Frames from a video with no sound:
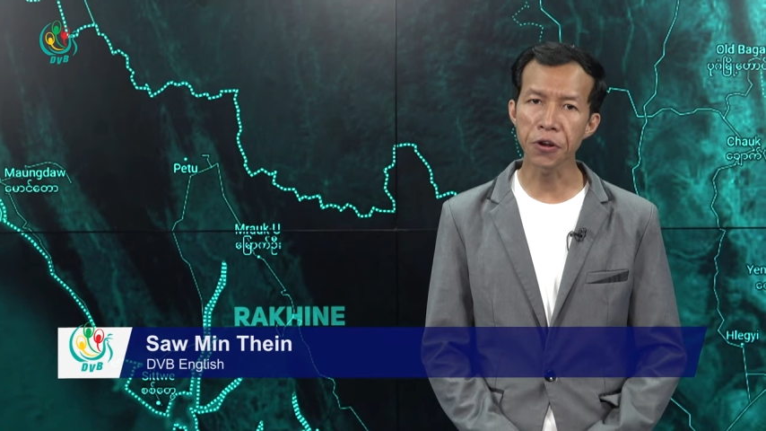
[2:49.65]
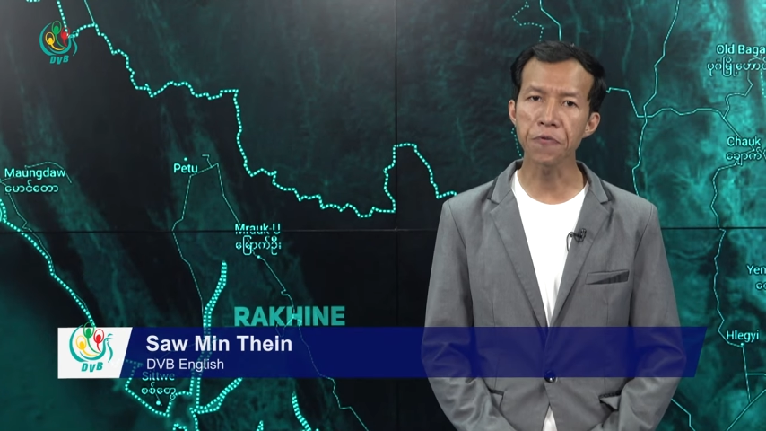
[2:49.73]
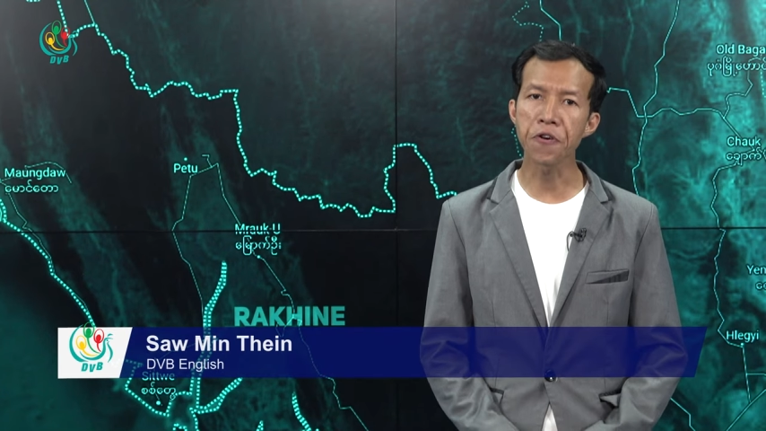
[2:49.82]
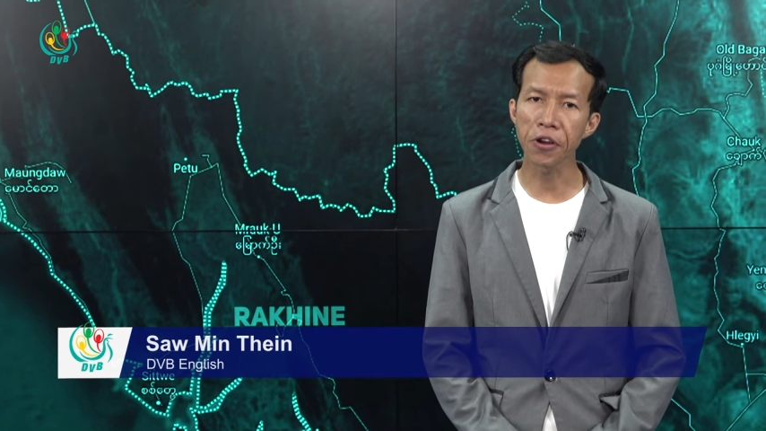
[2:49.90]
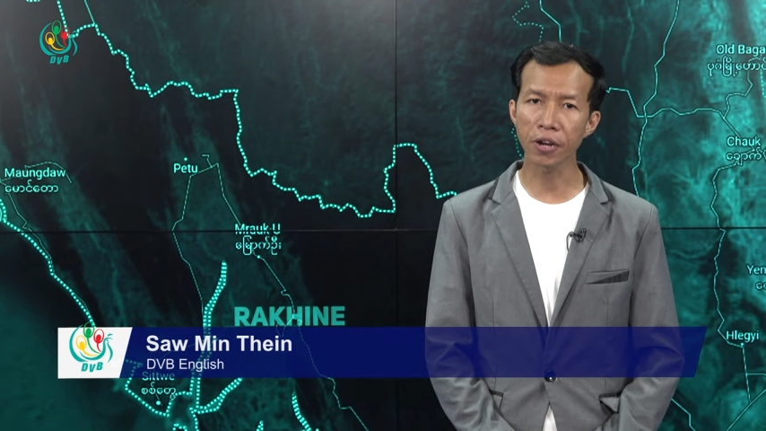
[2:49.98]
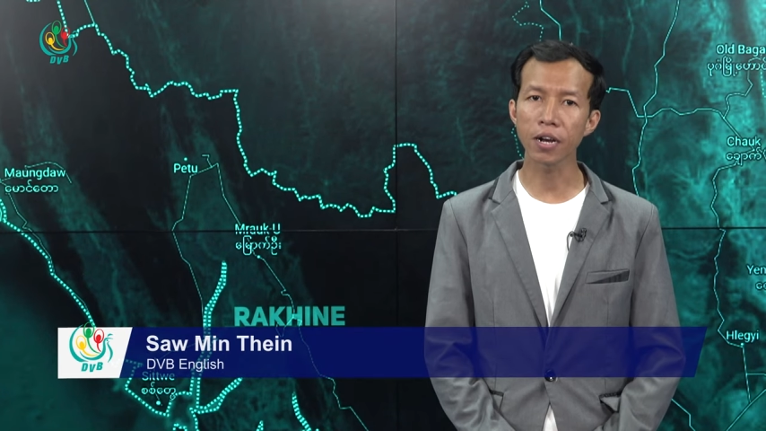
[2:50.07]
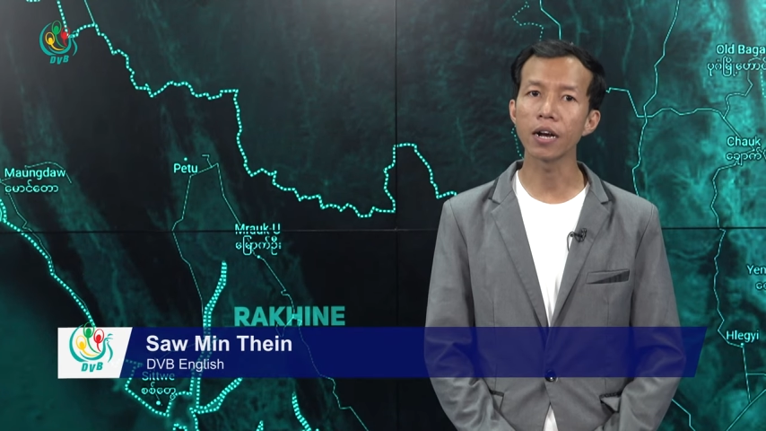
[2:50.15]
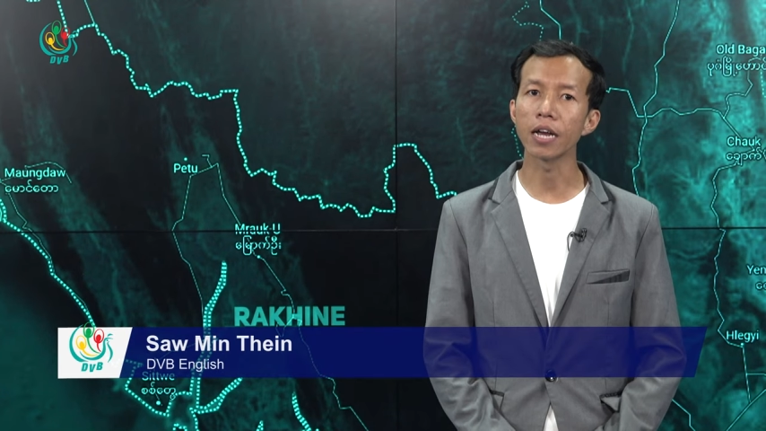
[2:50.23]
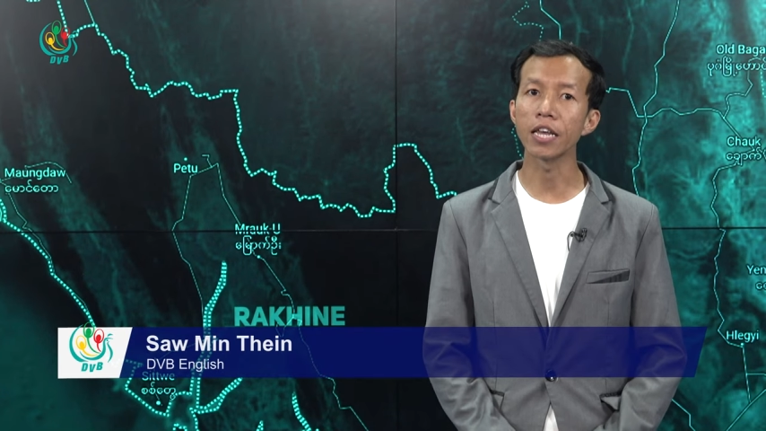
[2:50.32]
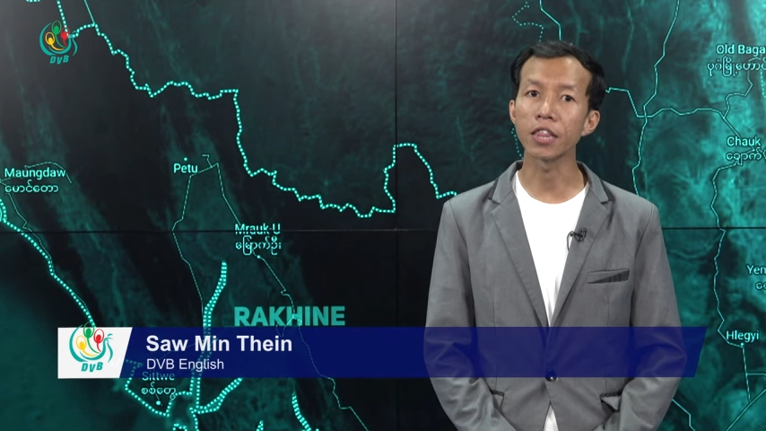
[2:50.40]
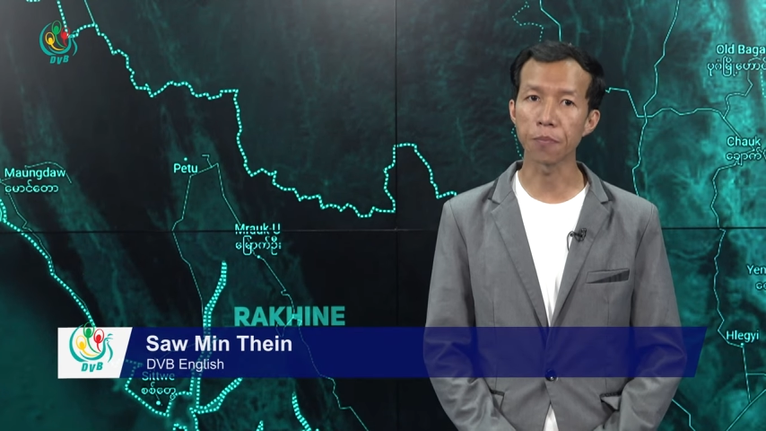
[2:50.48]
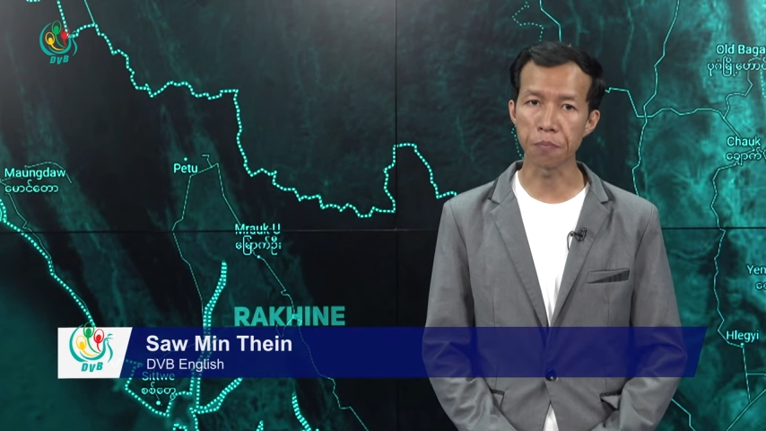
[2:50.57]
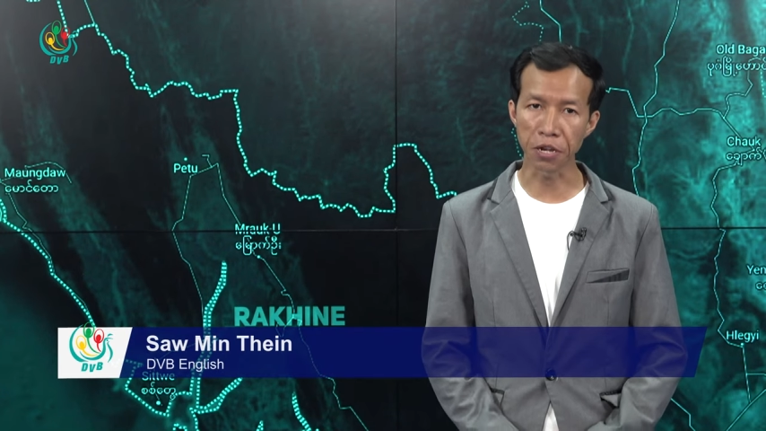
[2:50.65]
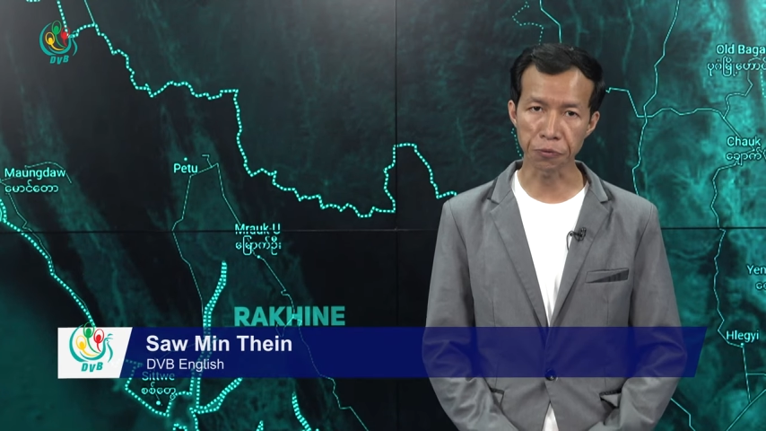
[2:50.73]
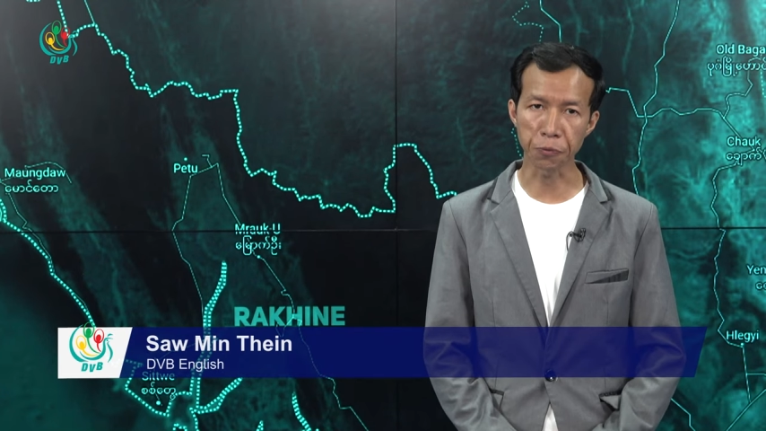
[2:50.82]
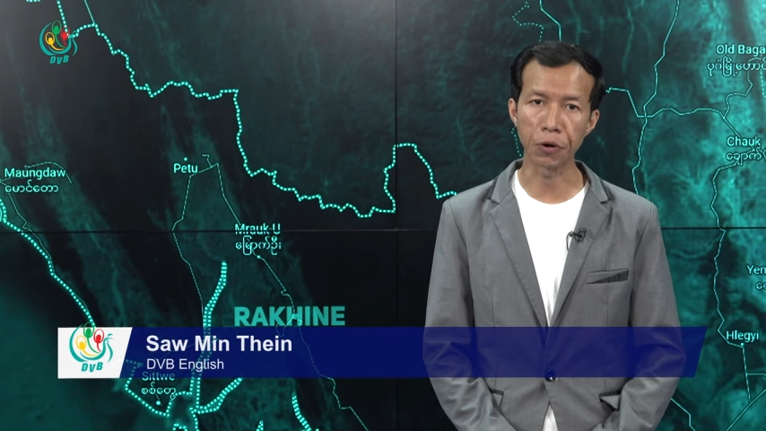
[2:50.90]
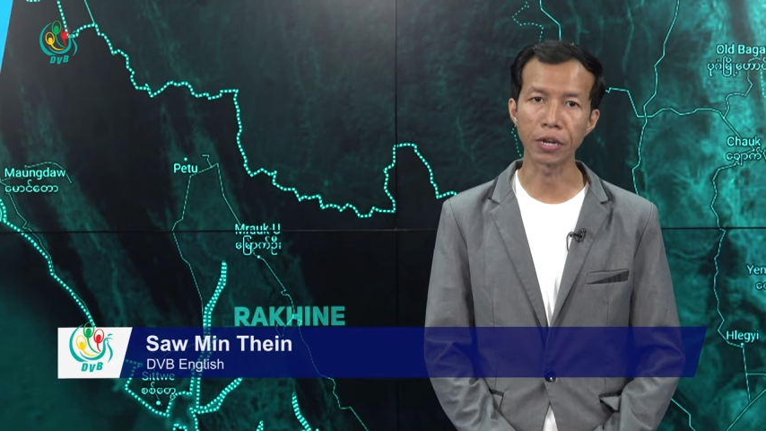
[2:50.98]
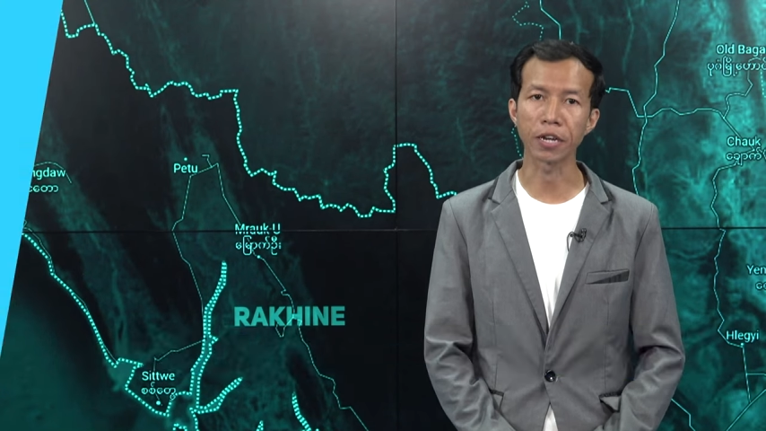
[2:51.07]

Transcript: Rohingya in the past week.